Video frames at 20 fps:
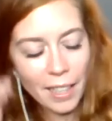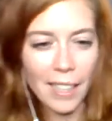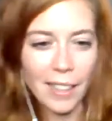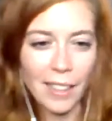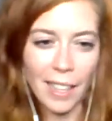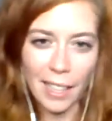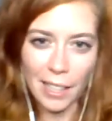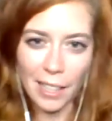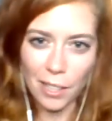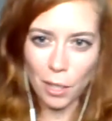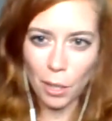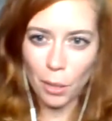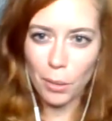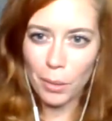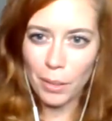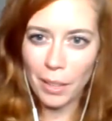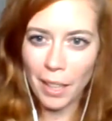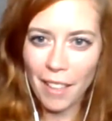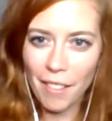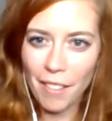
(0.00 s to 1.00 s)
like 2
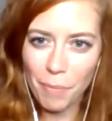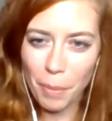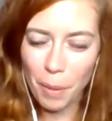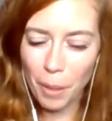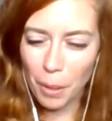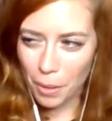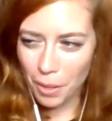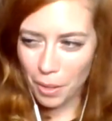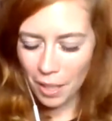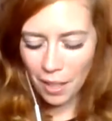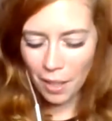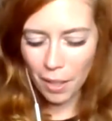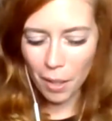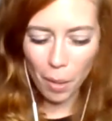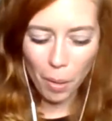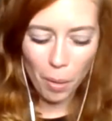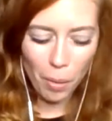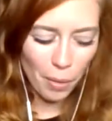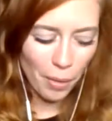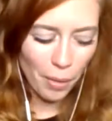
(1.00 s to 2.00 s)
lifeboats on the
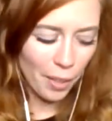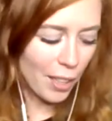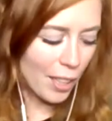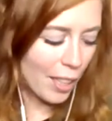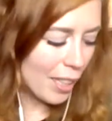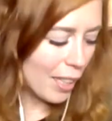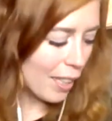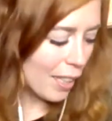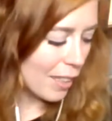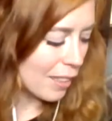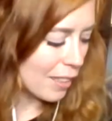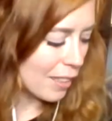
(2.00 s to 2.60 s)
whole thing.